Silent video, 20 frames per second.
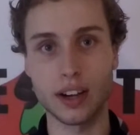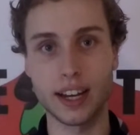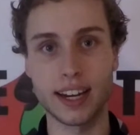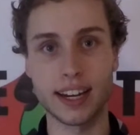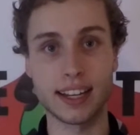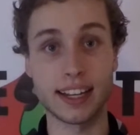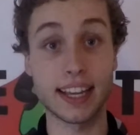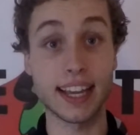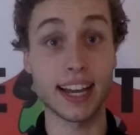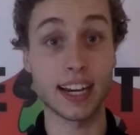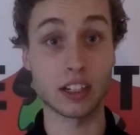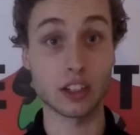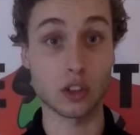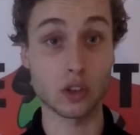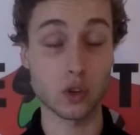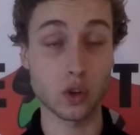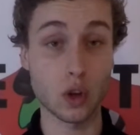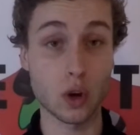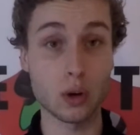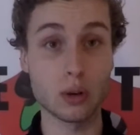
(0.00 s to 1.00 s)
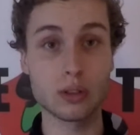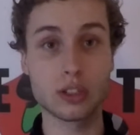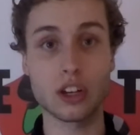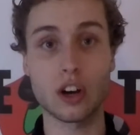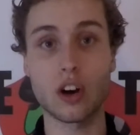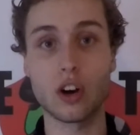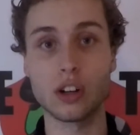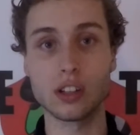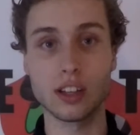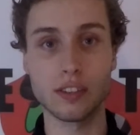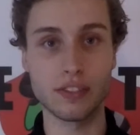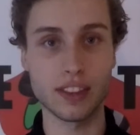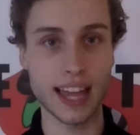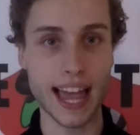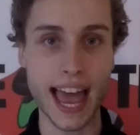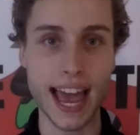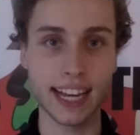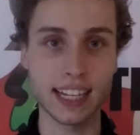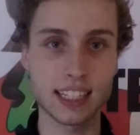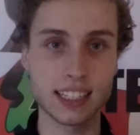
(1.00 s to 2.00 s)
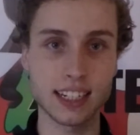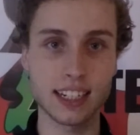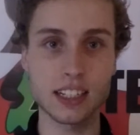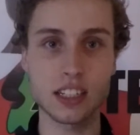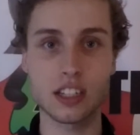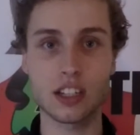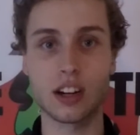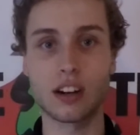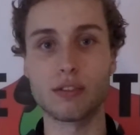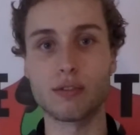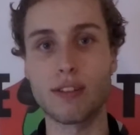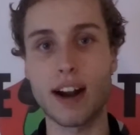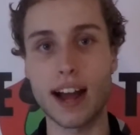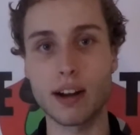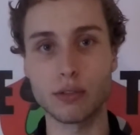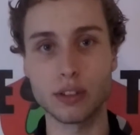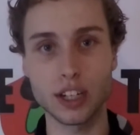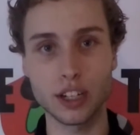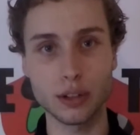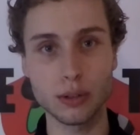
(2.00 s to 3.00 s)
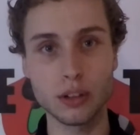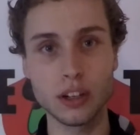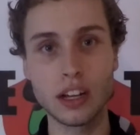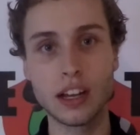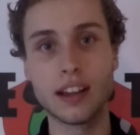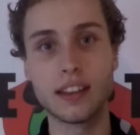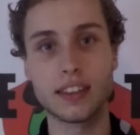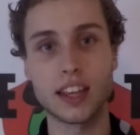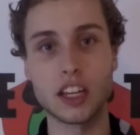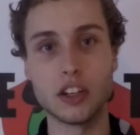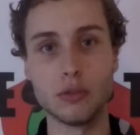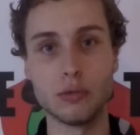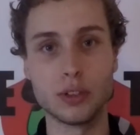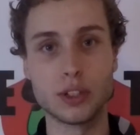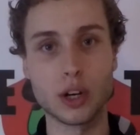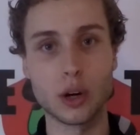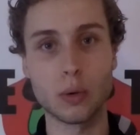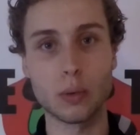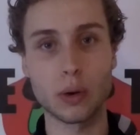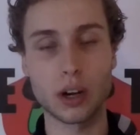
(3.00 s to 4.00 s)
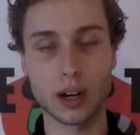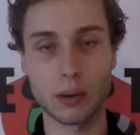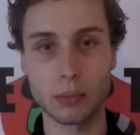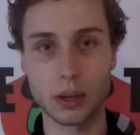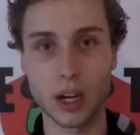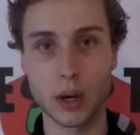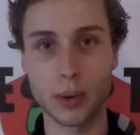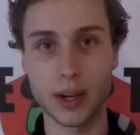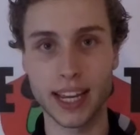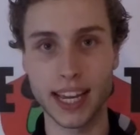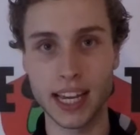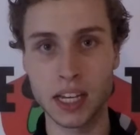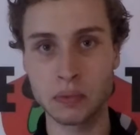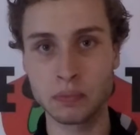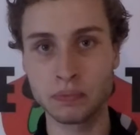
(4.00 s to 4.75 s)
And again, close all of the exits around you that you don't want him going in.